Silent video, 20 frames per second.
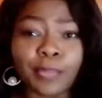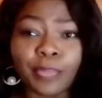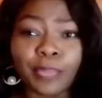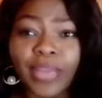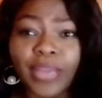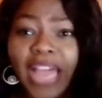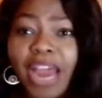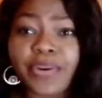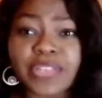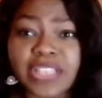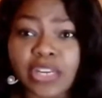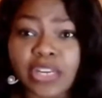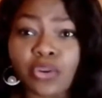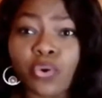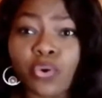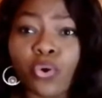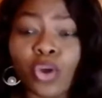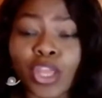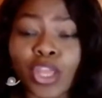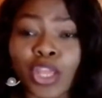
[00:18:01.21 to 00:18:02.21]
carries a
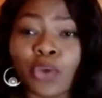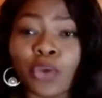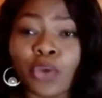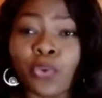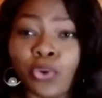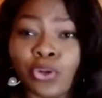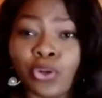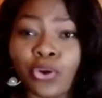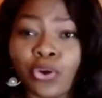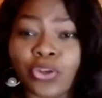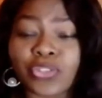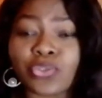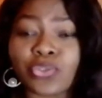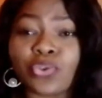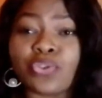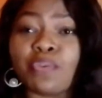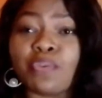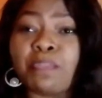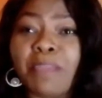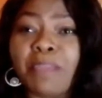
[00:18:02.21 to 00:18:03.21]
whole lot. So you
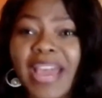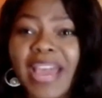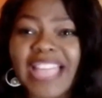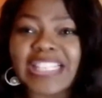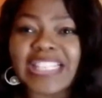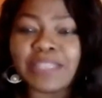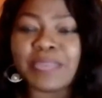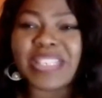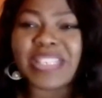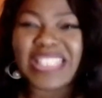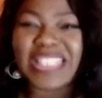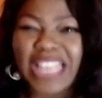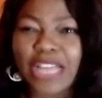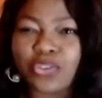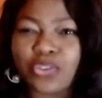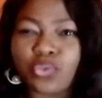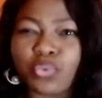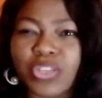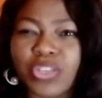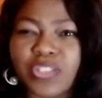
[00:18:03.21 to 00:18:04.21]
might be saddled
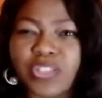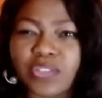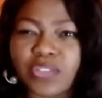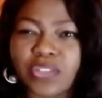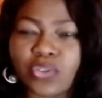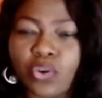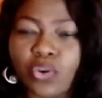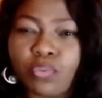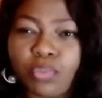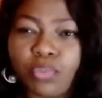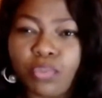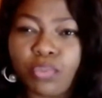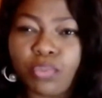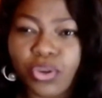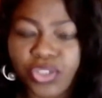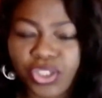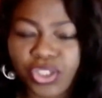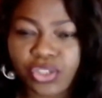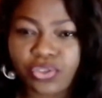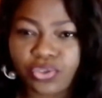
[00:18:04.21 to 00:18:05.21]
with so much to
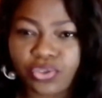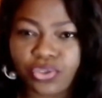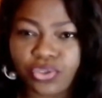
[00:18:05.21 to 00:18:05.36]
do.